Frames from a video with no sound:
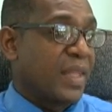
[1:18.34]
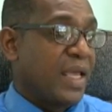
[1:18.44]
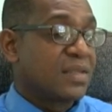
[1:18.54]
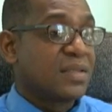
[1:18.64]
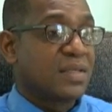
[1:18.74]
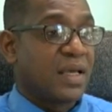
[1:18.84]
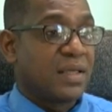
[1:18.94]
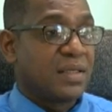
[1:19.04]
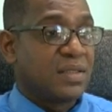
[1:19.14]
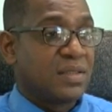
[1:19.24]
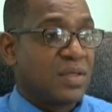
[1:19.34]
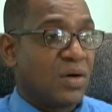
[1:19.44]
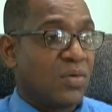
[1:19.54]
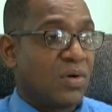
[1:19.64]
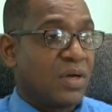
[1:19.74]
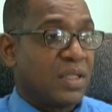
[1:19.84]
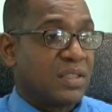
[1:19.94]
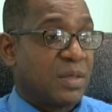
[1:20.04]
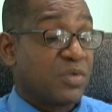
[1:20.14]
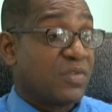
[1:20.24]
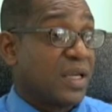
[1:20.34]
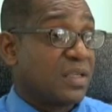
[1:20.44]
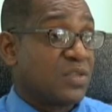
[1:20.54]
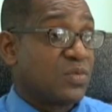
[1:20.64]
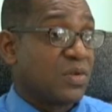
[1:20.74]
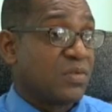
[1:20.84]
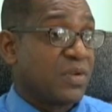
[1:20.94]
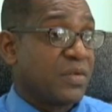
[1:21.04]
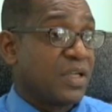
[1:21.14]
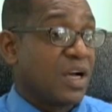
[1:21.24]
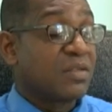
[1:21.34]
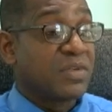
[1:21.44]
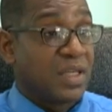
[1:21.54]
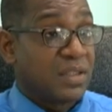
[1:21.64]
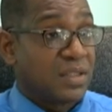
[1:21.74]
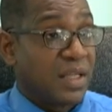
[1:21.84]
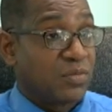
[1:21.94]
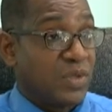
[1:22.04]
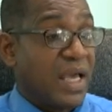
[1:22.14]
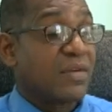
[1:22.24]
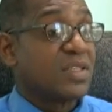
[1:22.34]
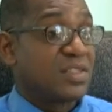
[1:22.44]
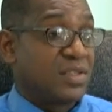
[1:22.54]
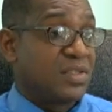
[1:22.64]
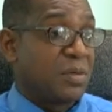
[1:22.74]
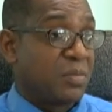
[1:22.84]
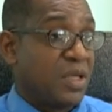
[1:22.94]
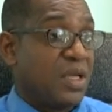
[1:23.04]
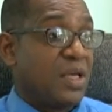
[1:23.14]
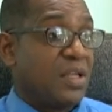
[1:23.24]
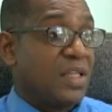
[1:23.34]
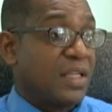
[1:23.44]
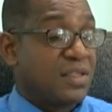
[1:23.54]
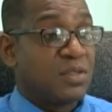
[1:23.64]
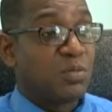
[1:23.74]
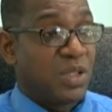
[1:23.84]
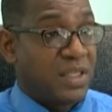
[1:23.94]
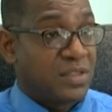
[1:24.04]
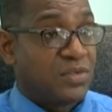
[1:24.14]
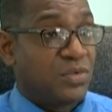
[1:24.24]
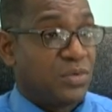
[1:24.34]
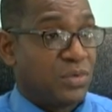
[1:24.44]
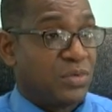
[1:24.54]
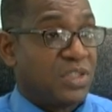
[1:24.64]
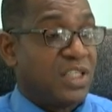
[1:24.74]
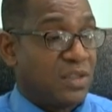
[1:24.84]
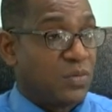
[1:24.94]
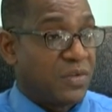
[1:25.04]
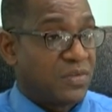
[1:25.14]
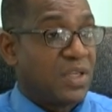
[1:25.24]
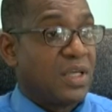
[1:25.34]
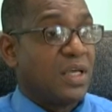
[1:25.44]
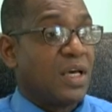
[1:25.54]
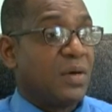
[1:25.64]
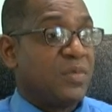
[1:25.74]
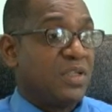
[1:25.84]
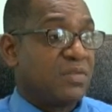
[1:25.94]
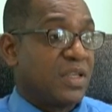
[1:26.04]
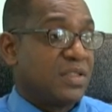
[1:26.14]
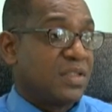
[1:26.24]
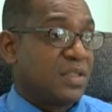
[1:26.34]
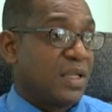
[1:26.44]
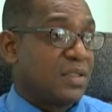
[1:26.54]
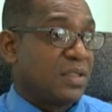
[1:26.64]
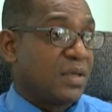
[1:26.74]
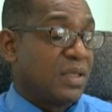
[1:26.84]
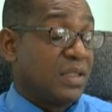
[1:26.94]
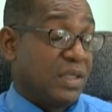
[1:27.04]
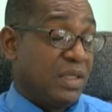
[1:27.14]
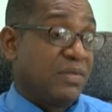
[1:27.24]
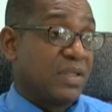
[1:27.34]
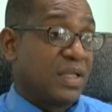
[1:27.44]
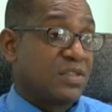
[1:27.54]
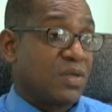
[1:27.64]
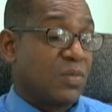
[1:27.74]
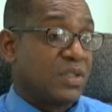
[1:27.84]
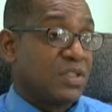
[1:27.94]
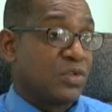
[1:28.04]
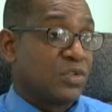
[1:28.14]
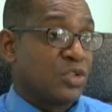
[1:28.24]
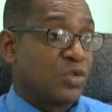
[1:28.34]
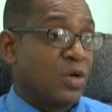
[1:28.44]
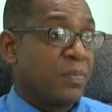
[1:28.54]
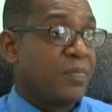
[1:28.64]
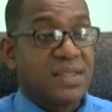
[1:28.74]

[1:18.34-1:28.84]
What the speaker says: exercise, our healthcare providers were very confident that we have a system that is in place to deal with the event that in the event that someone is going to show up.